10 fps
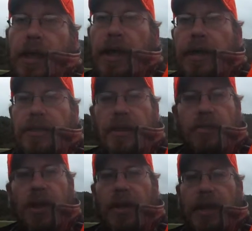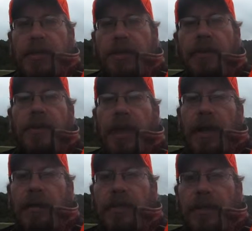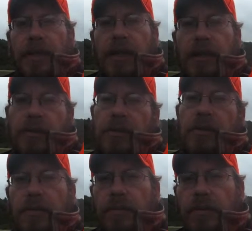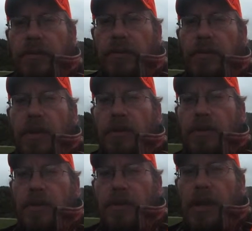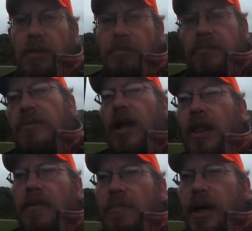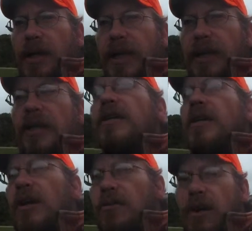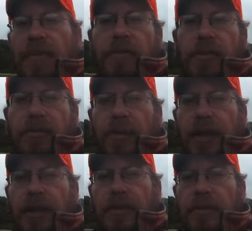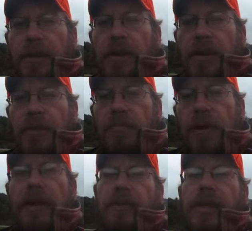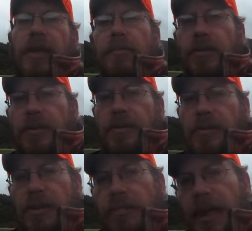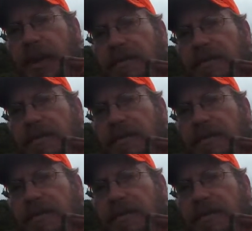I guess that's what I'll get to doing now, and who knows? I'll have my rifle with me and might end up putting something down